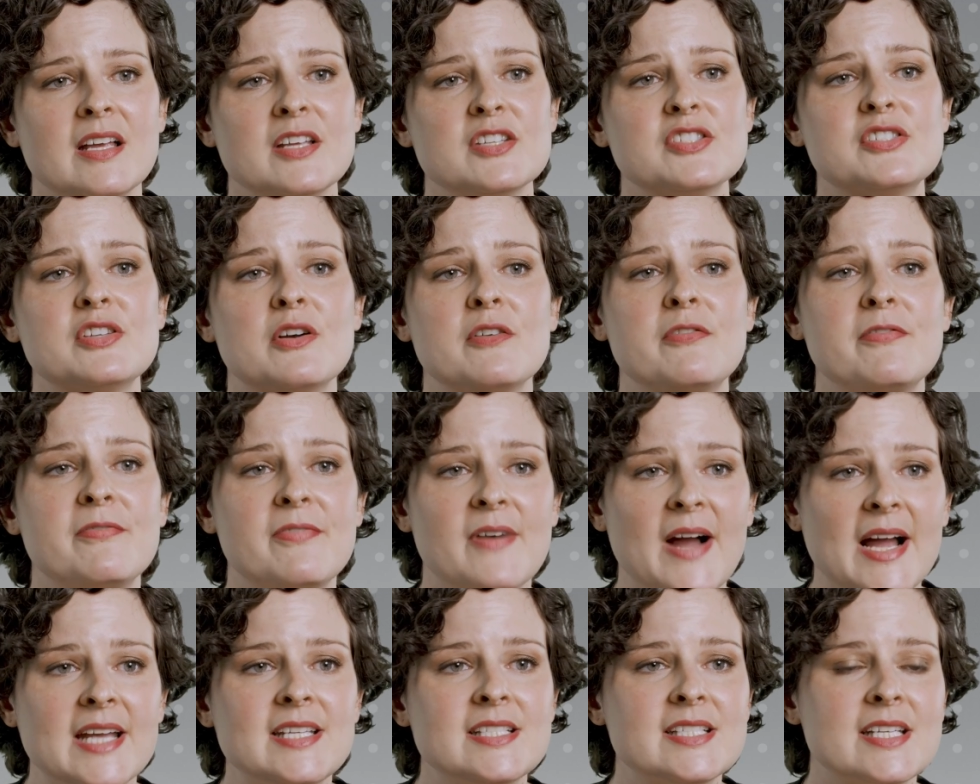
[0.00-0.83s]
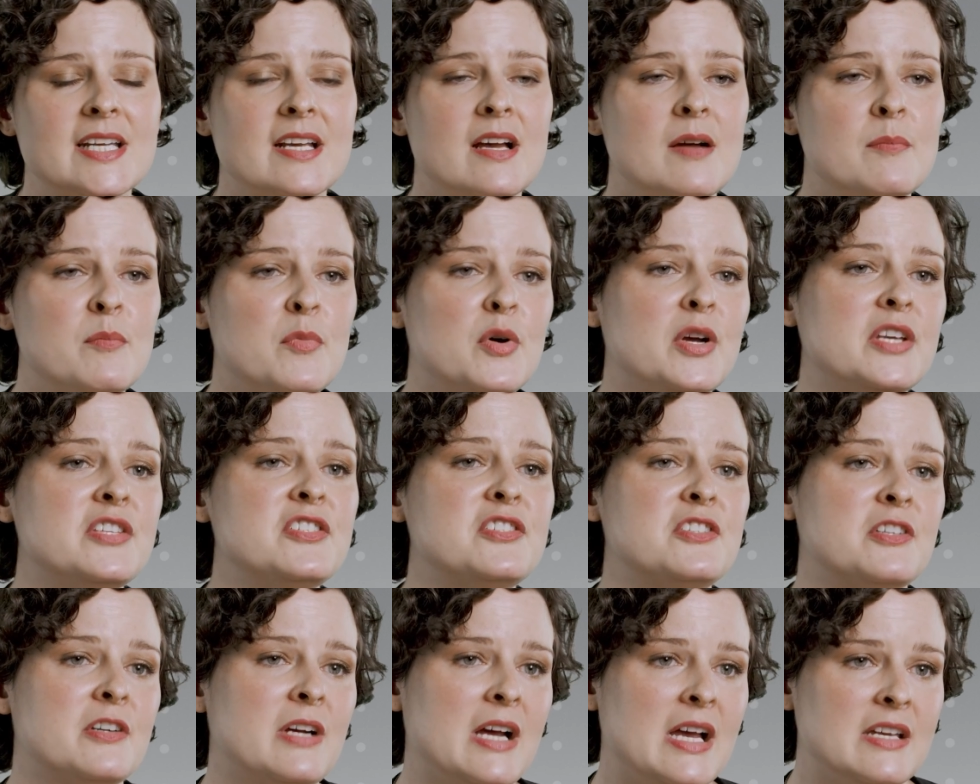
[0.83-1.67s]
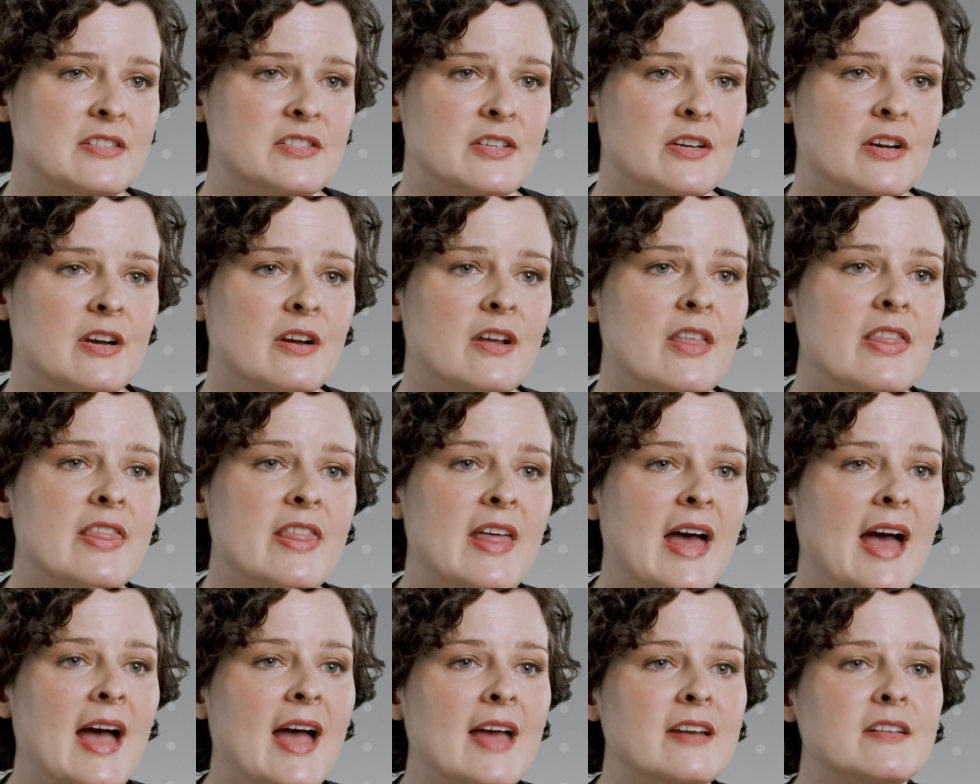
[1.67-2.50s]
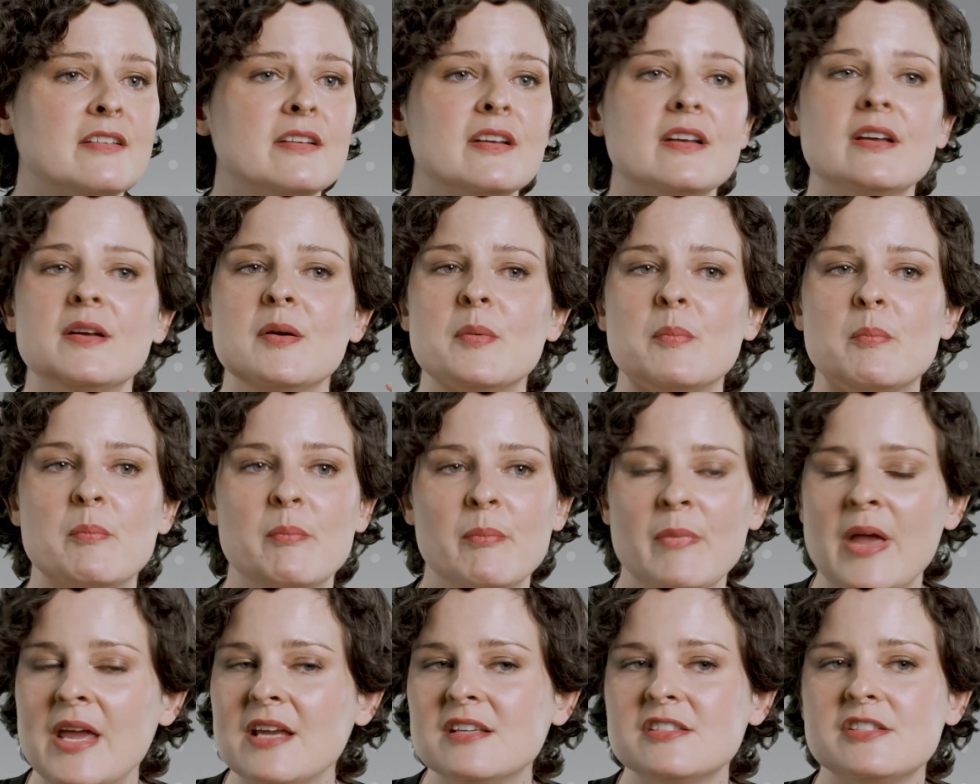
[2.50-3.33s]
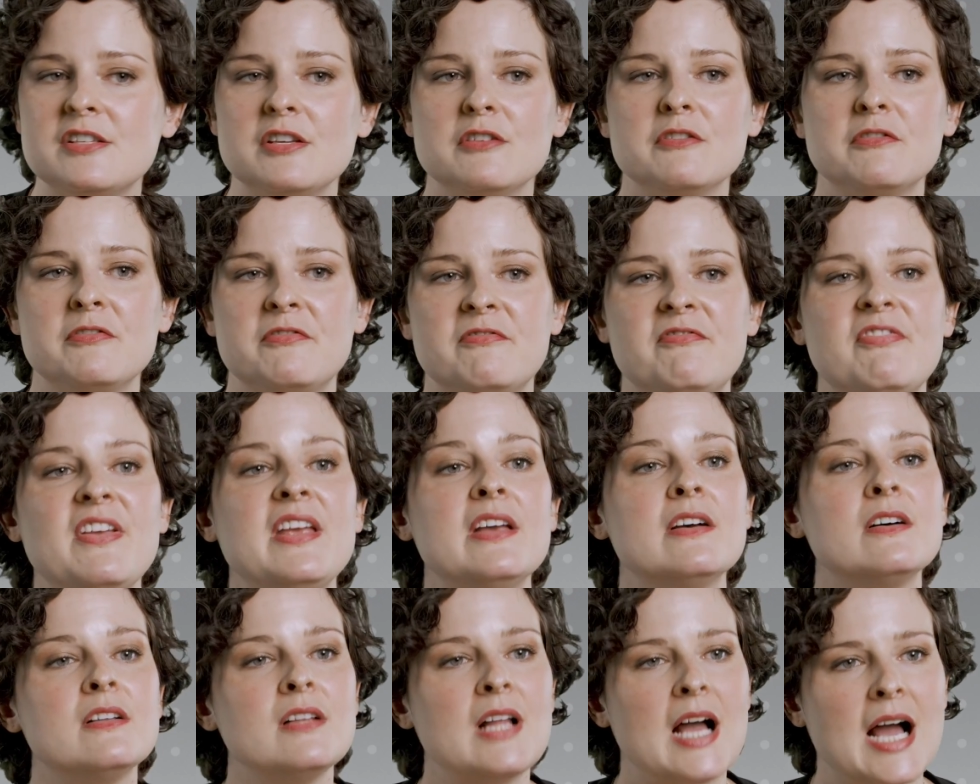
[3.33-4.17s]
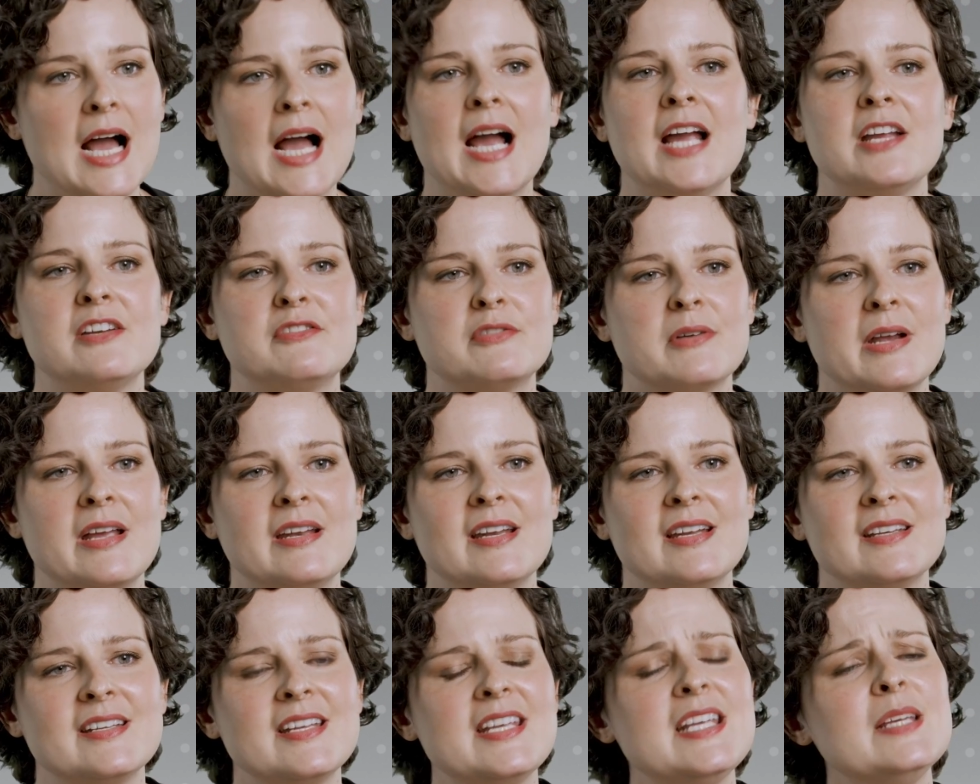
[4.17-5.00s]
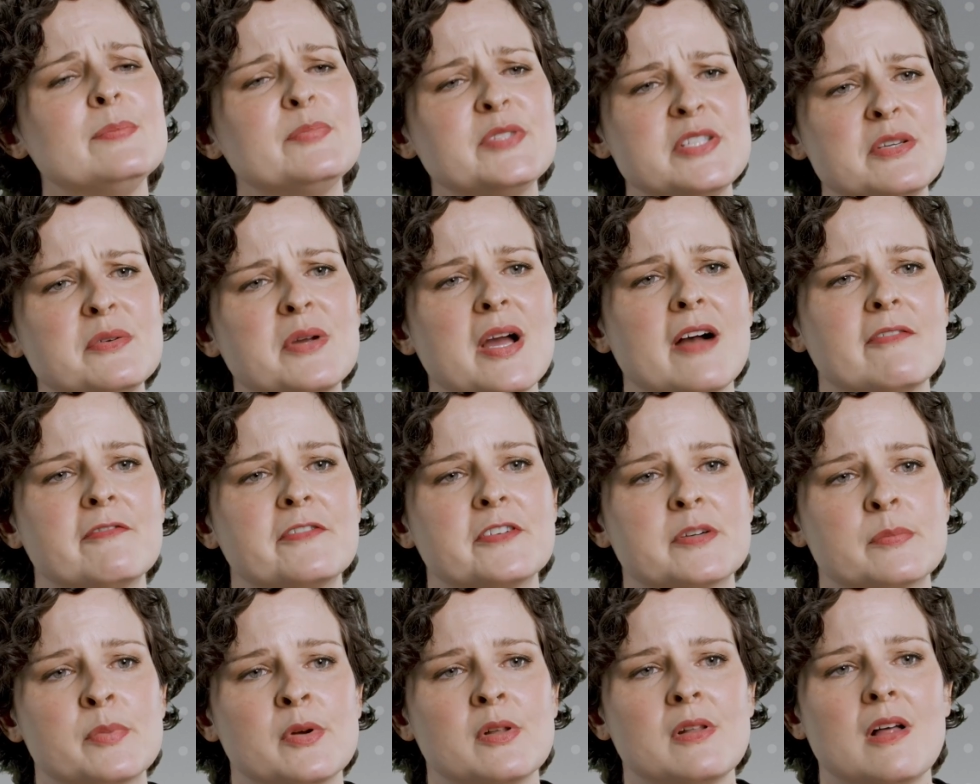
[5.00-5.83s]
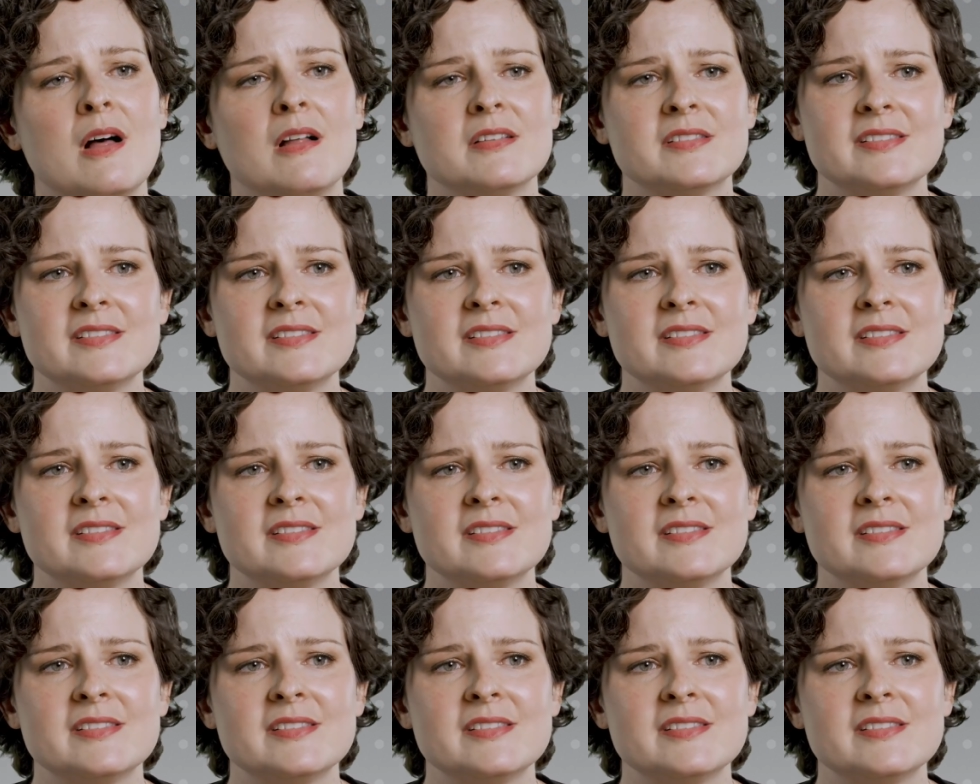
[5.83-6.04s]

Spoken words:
So finding a moisturizer that makes you feel hydrated, keeps you comfortable all